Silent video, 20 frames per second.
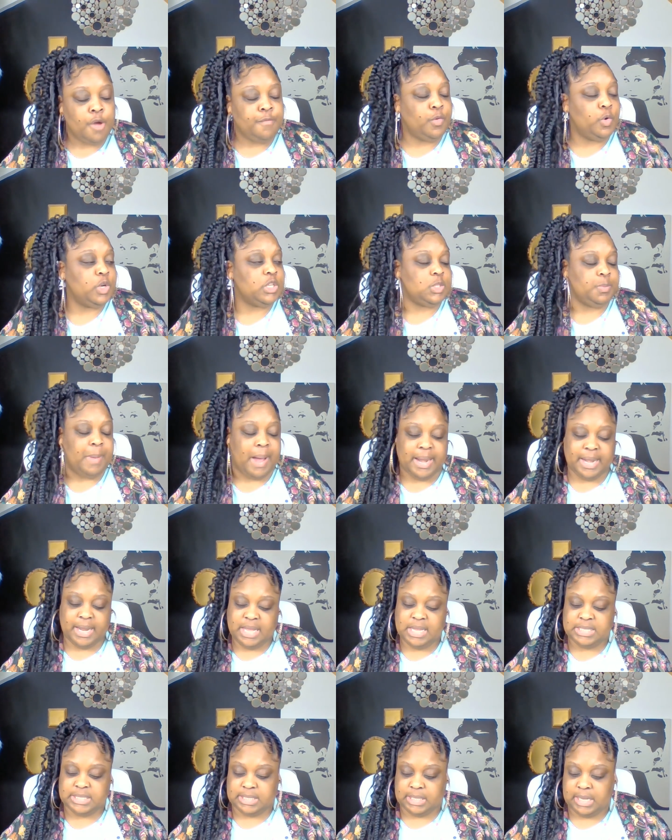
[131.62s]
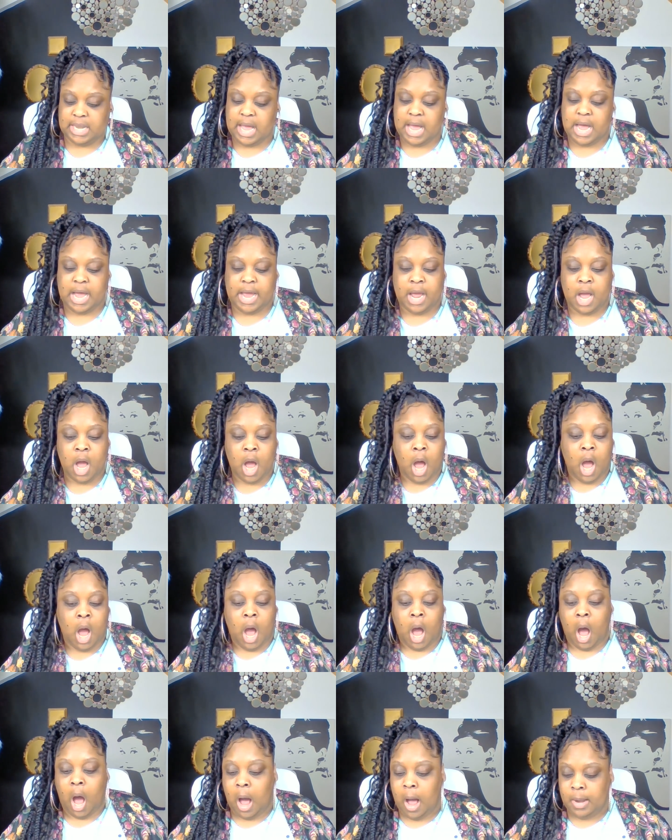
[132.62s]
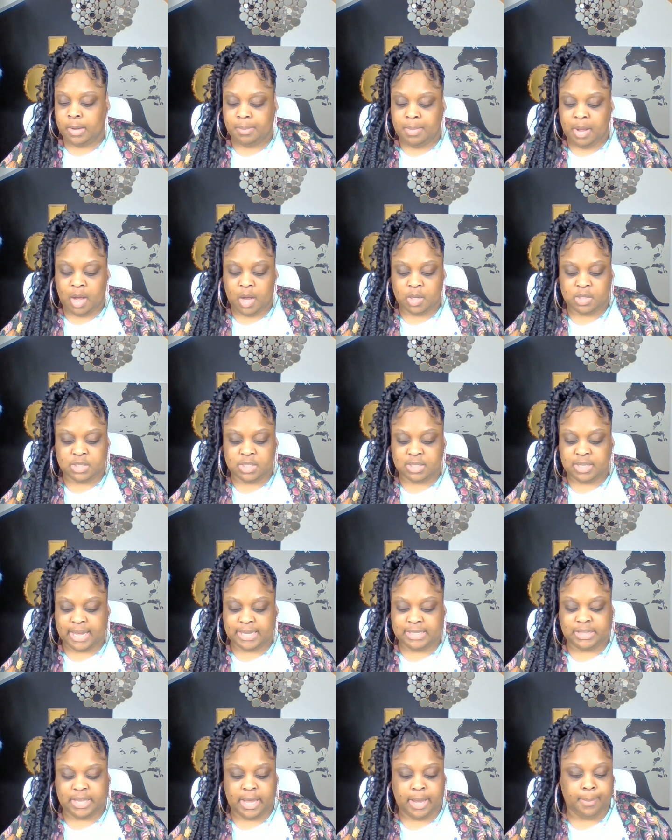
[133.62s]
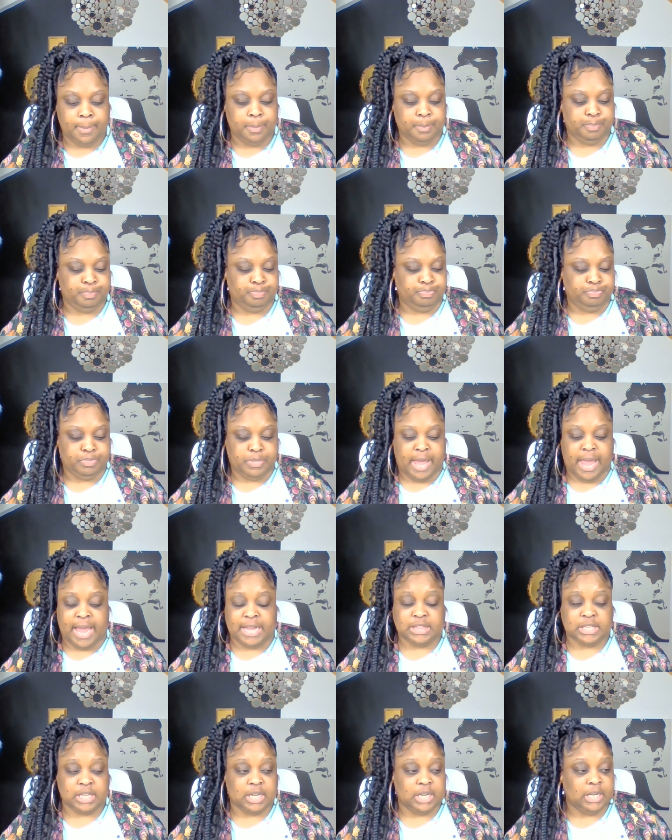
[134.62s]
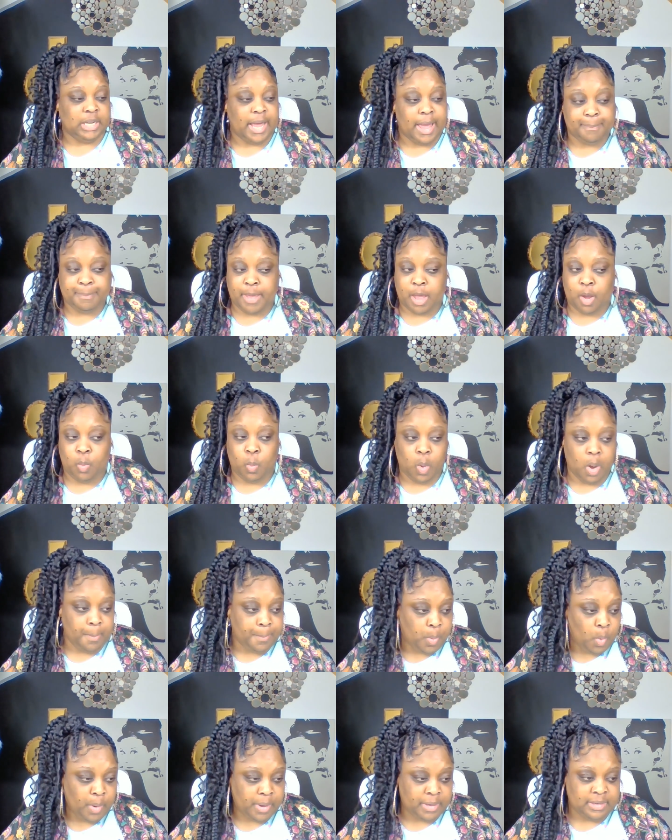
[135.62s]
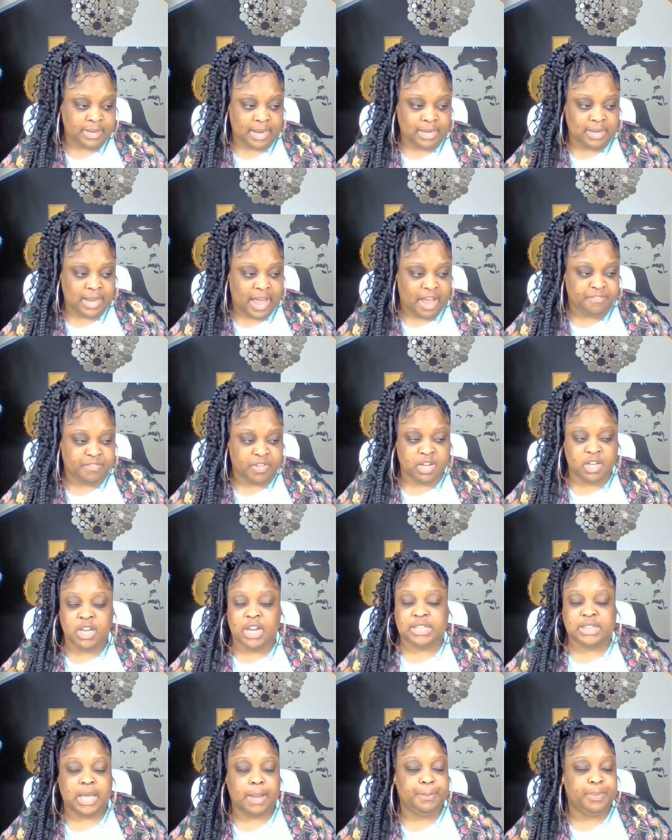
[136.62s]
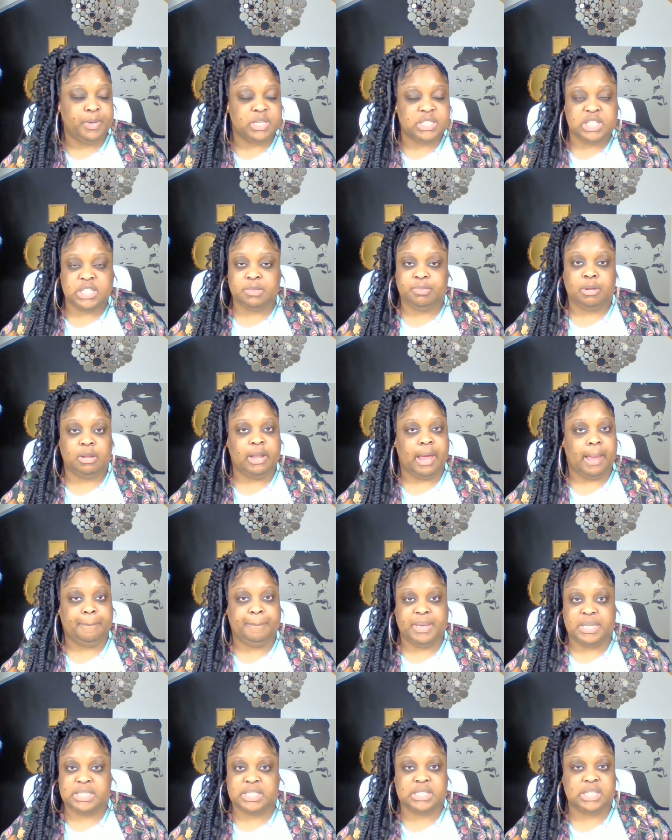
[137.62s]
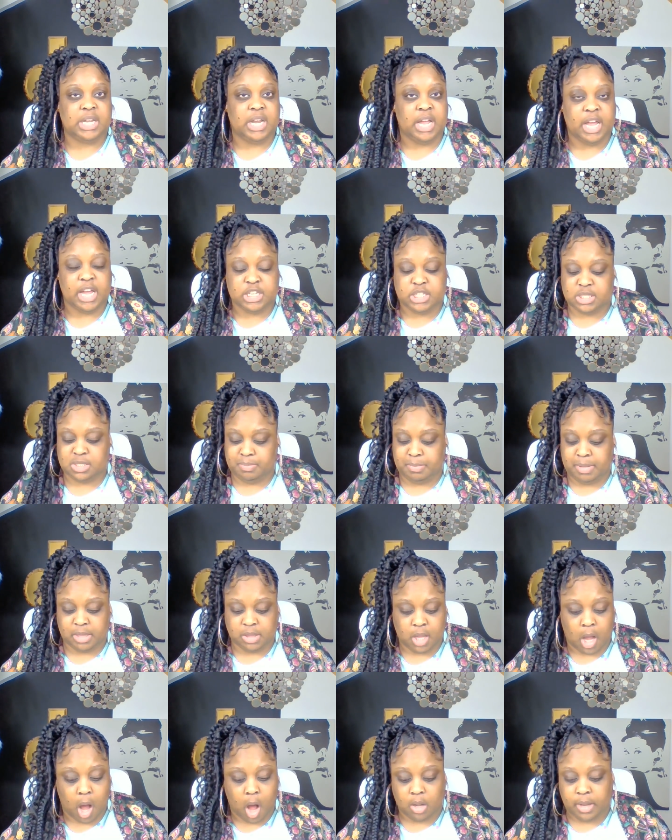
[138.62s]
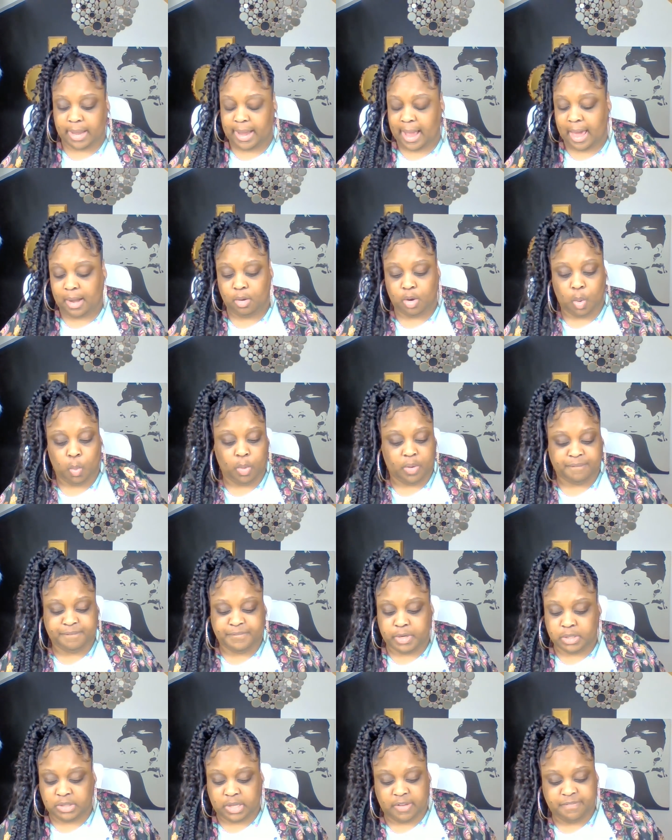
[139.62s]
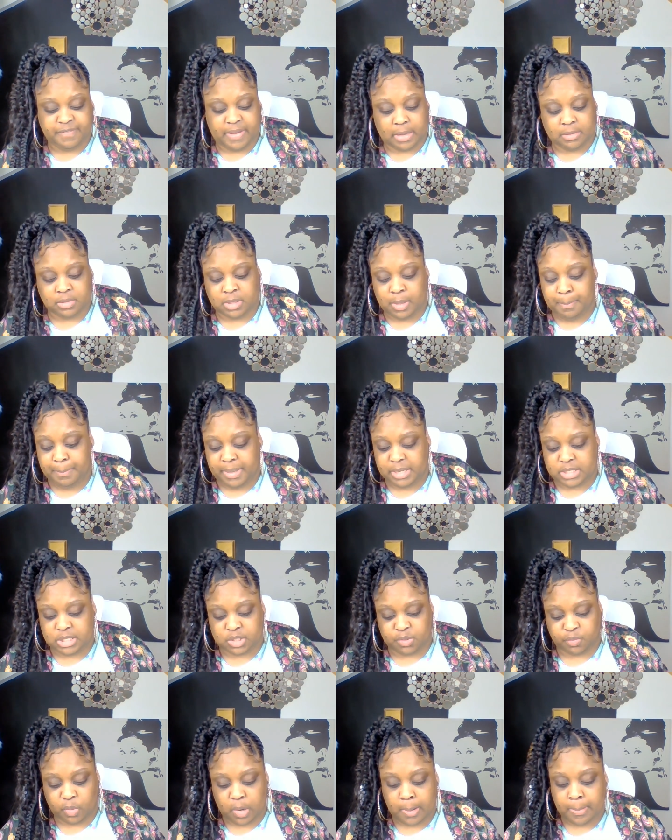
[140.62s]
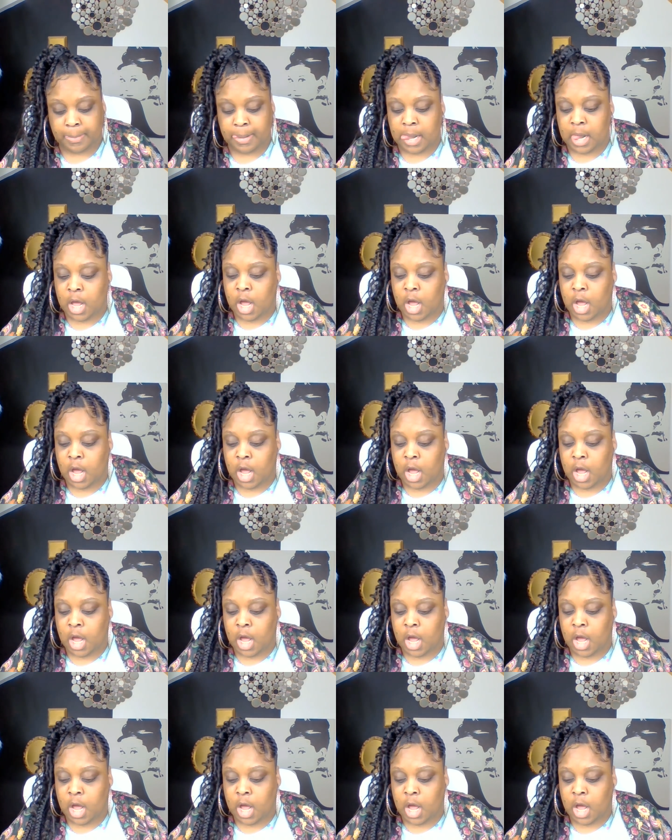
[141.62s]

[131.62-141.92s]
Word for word: For a spot at his salon, all them hoes look like they had to clap at one point in their life and look, they pussy smell like Benson and Hedges menthol. Like, I don't know where the fuck they found them bitches from.